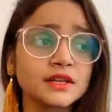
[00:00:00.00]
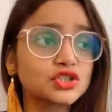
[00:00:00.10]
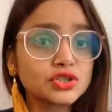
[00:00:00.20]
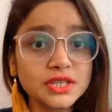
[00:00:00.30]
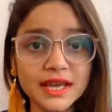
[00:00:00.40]

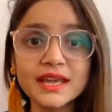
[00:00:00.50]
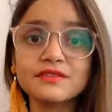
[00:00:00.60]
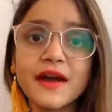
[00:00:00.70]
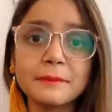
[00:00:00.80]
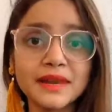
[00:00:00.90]
Today, if
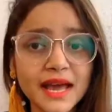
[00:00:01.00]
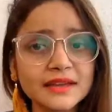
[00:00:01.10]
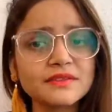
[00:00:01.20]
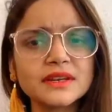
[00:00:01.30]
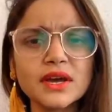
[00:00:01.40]
I'm
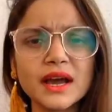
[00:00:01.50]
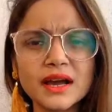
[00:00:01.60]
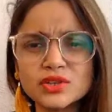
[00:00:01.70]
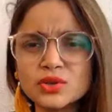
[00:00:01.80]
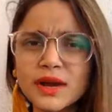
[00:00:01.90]
live and
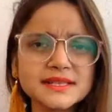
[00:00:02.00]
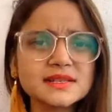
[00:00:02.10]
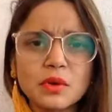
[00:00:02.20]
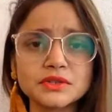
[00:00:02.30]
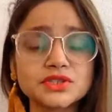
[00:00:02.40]
you guys are
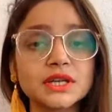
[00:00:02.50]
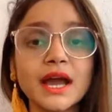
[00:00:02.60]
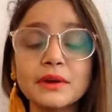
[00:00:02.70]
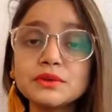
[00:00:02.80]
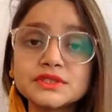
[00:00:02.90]
watching,
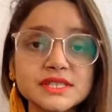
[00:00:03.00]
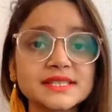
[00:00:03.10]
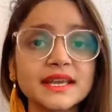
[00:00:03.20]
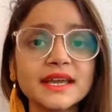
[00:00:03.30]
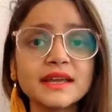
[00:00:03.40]
I would just
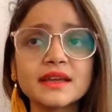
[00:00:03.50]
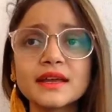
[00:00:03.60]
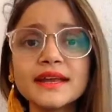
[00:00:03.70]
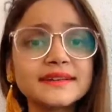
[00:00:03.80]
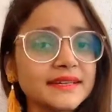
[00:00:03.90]
say
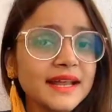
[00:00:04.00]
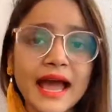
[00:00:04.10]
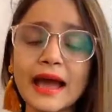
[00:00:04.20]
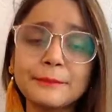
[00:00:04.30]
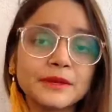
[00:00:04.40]
it didn't
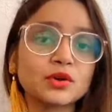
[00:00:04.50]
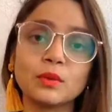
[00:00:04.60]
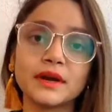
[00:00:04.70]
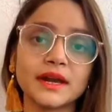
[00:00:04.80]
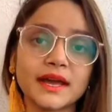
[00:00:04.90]
happen
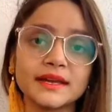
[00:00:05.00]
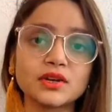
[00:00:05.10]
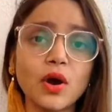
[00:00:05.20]
overnight.